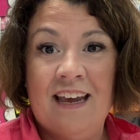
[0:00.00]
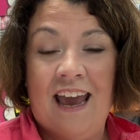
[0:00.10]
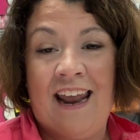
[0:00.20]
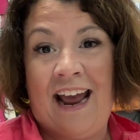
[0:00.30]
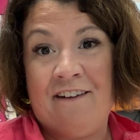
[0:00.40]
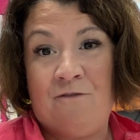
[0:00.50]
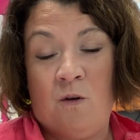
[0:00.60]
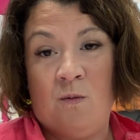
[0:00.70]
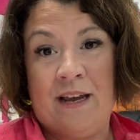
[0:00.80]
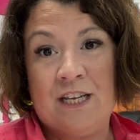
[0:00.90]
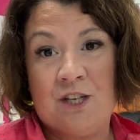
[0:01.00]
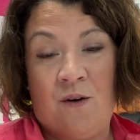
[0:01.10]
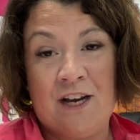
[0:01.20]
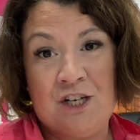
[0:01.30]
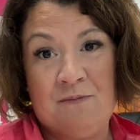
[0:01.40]
I have 4 weeks, so
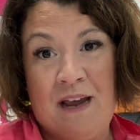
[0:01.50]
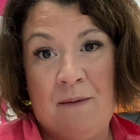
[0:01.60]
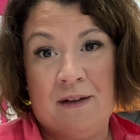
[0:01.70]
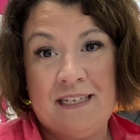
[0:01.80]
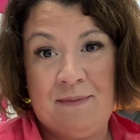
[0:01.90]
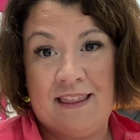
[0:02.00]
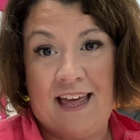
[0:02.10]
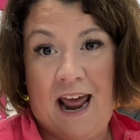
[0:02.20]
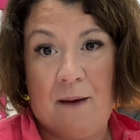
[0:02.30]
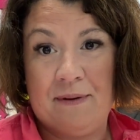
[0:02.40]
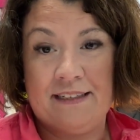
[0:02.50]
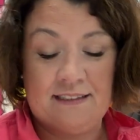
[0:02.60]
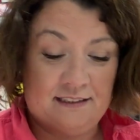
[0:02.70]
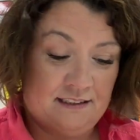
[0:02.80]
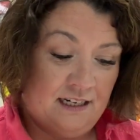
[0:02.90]
I should be able to make that happen,
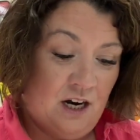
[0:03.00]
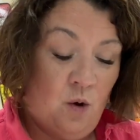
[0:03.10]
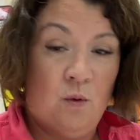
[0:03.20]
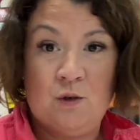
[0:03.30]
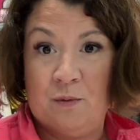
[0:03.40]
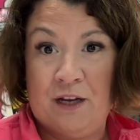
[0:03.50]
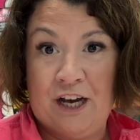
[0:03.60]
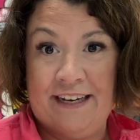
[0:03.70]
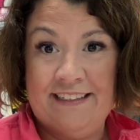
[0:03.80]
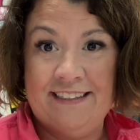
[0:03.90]
which will be good.